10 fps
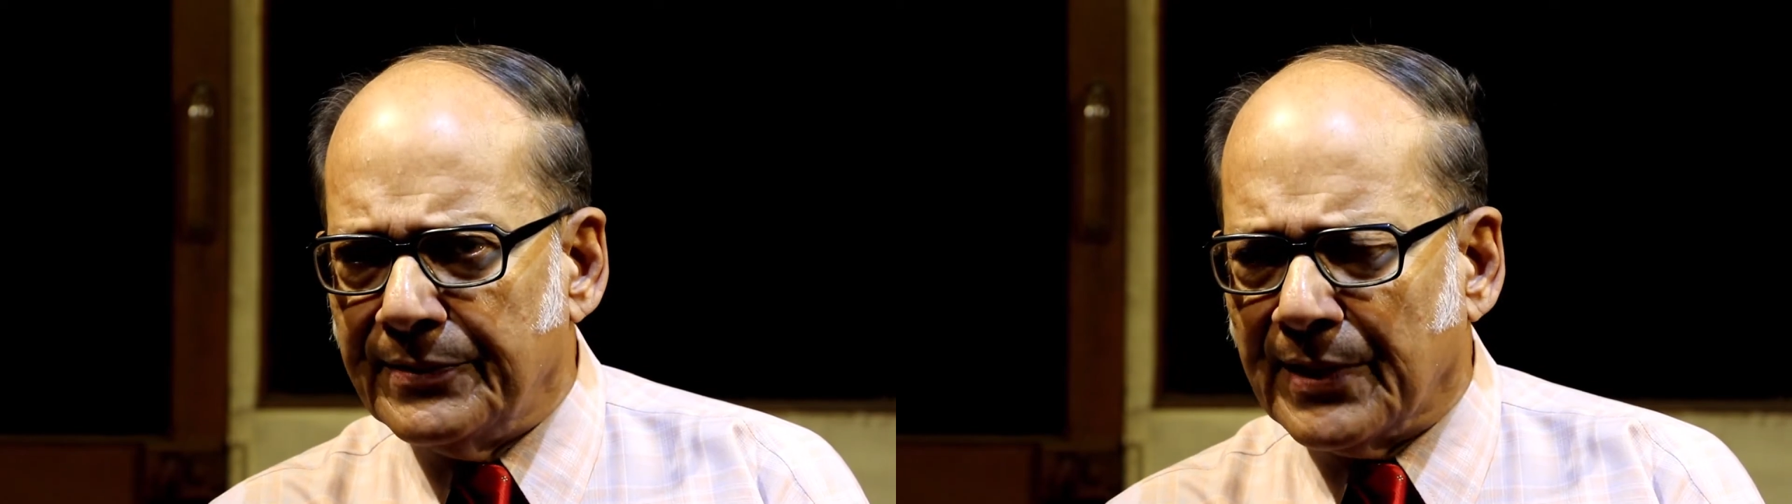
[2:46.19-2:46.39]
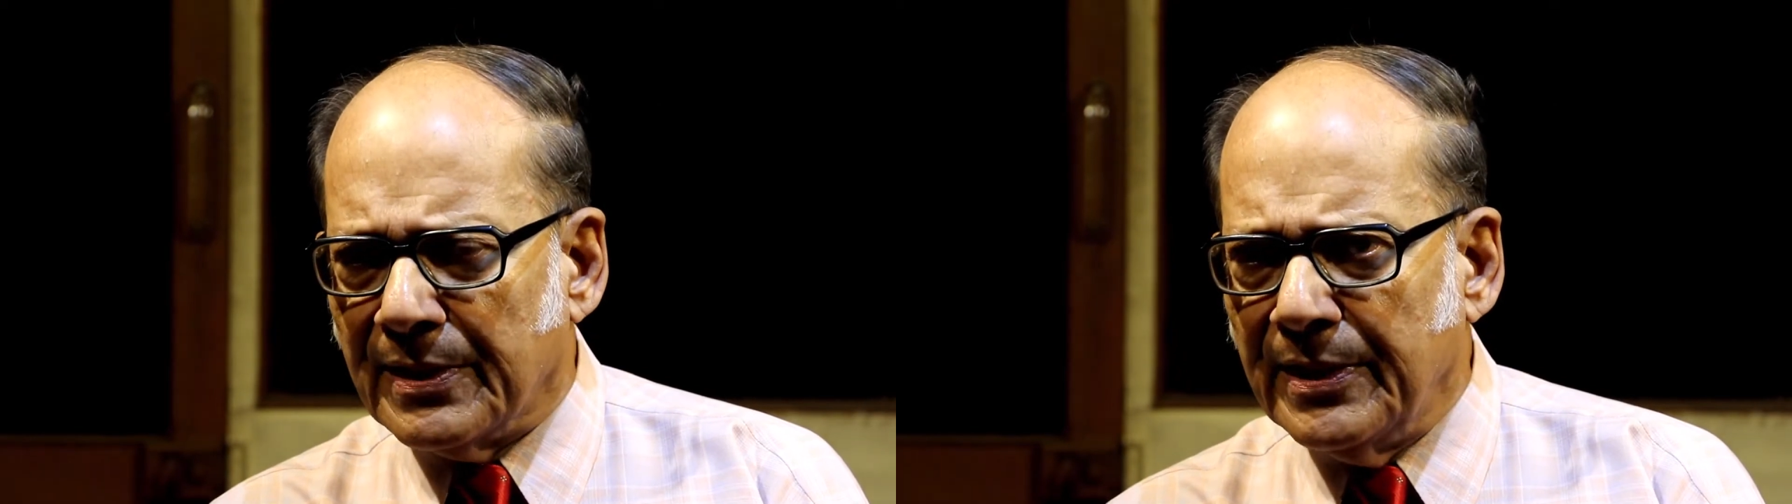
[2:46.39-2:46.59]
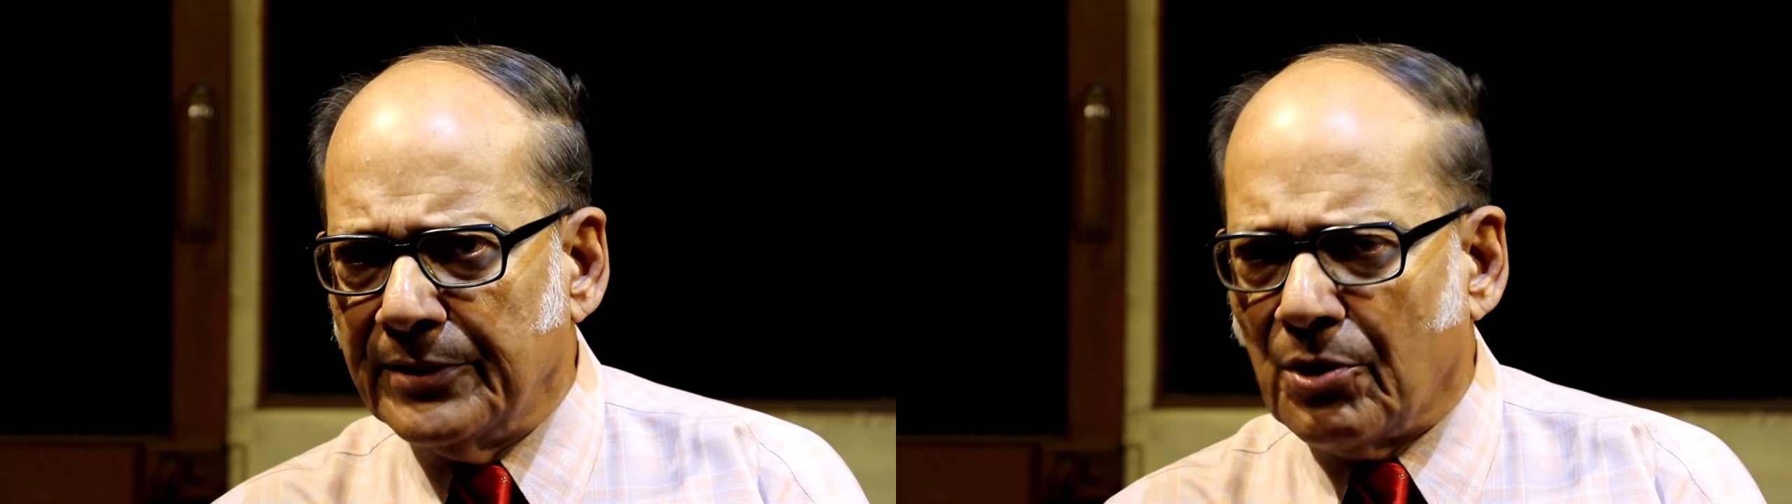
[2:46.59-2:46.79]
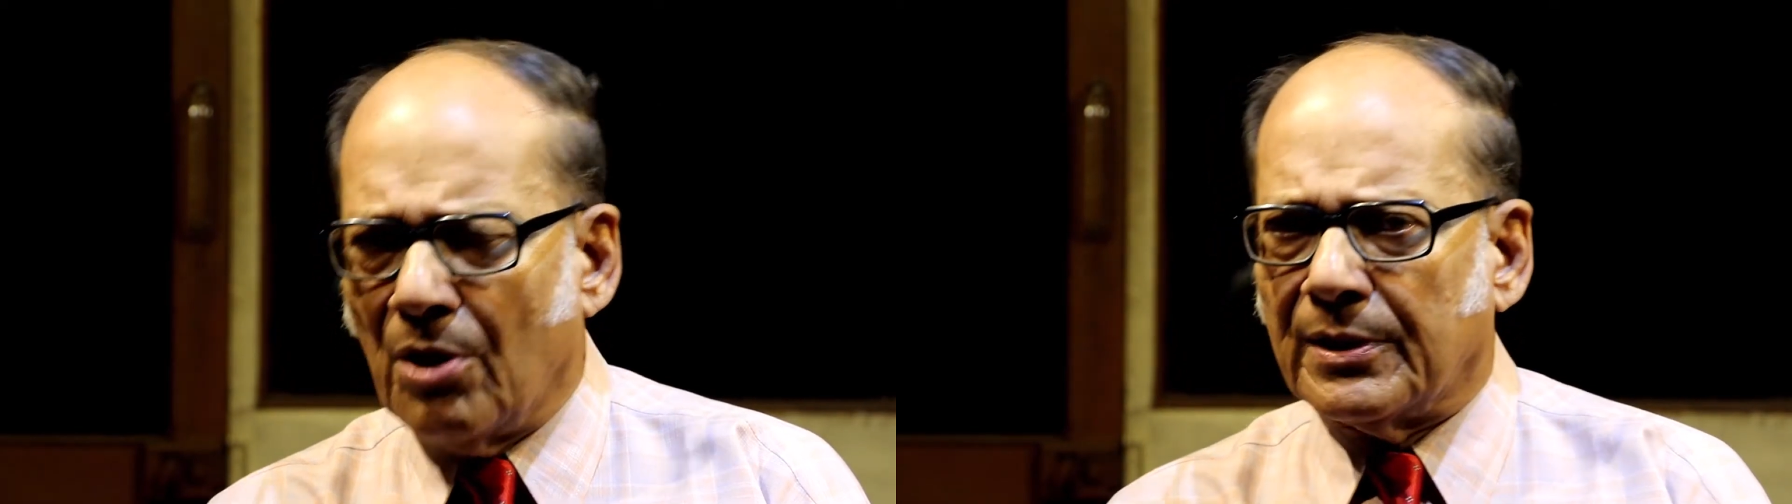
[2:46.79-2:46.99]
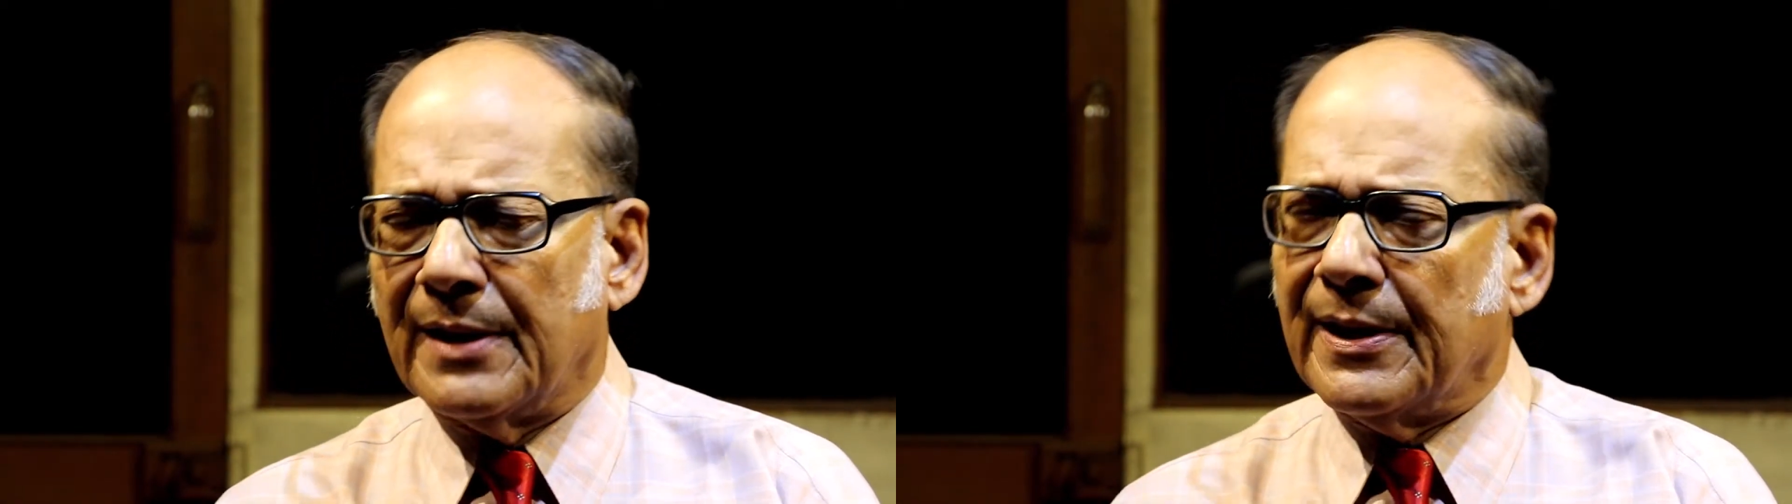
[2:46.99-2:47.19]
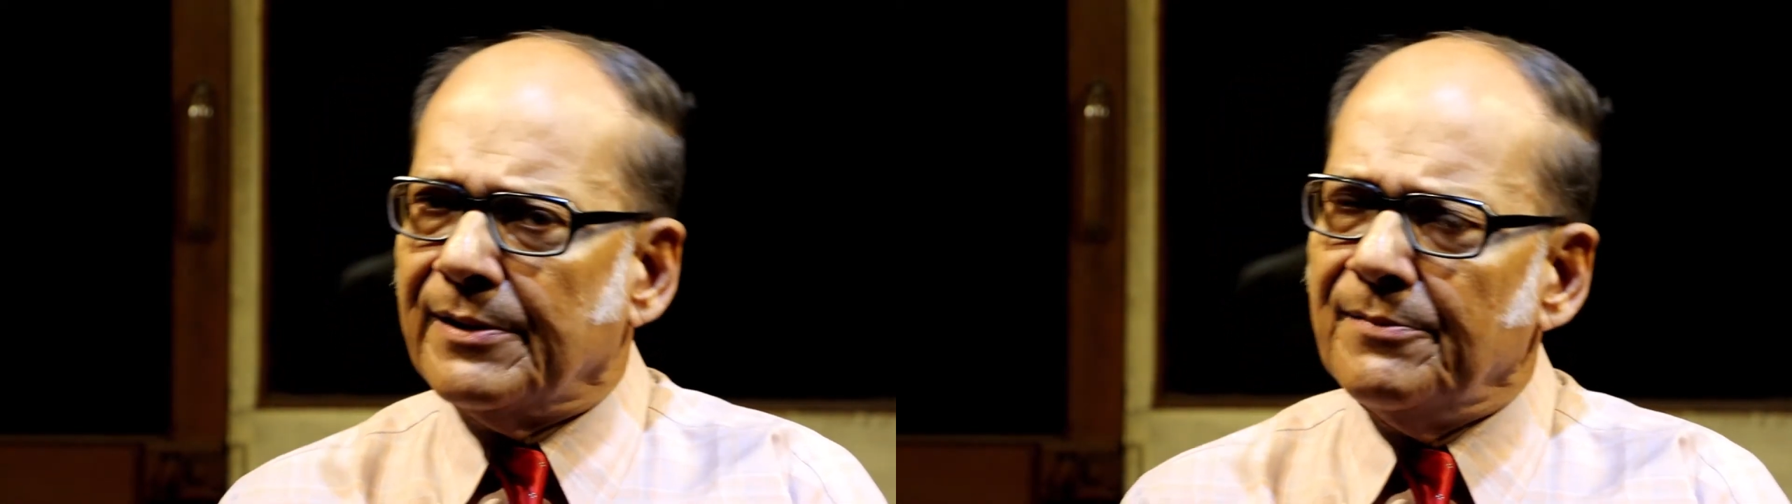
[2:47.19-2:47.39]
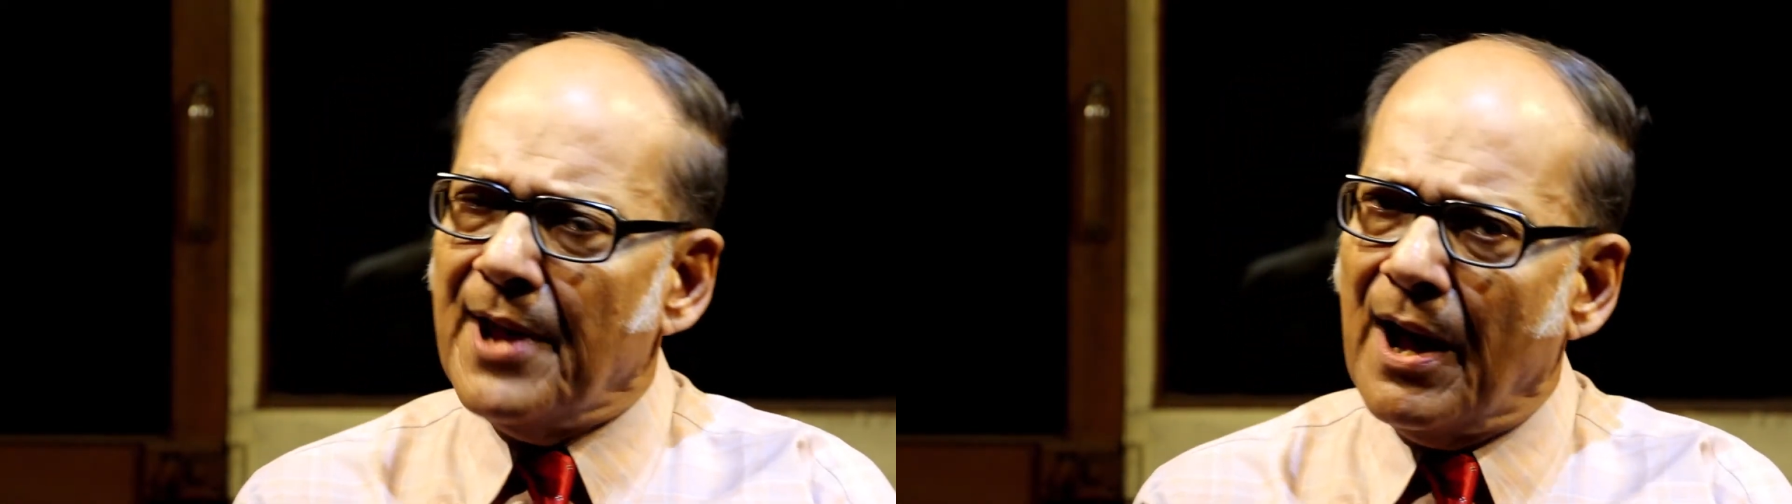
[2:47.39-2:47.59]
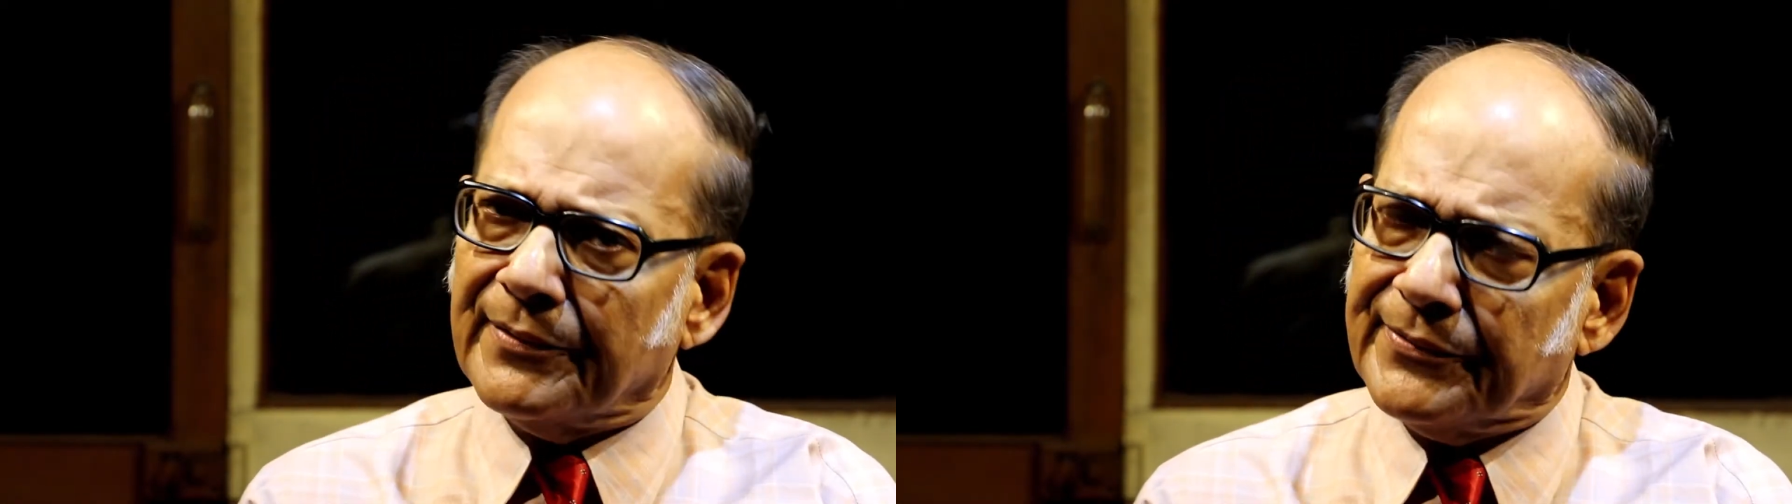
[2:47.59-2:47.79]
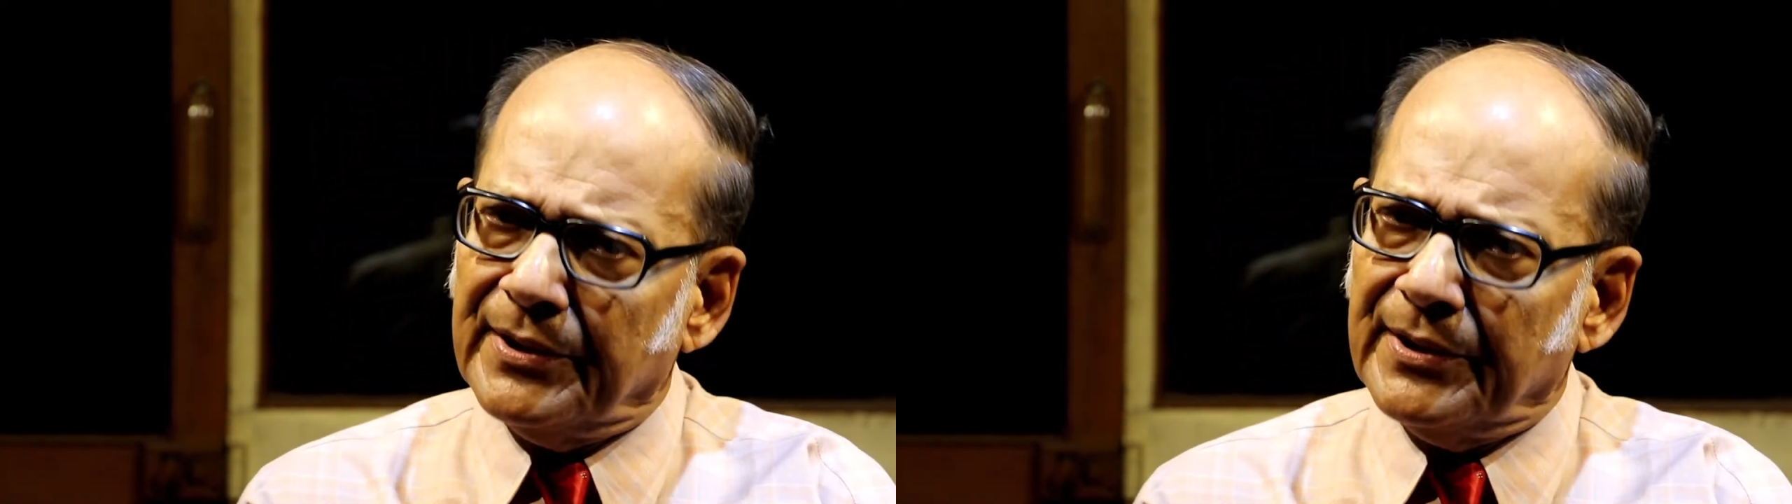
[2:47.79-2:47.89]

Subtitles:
suddenly thought that let me ask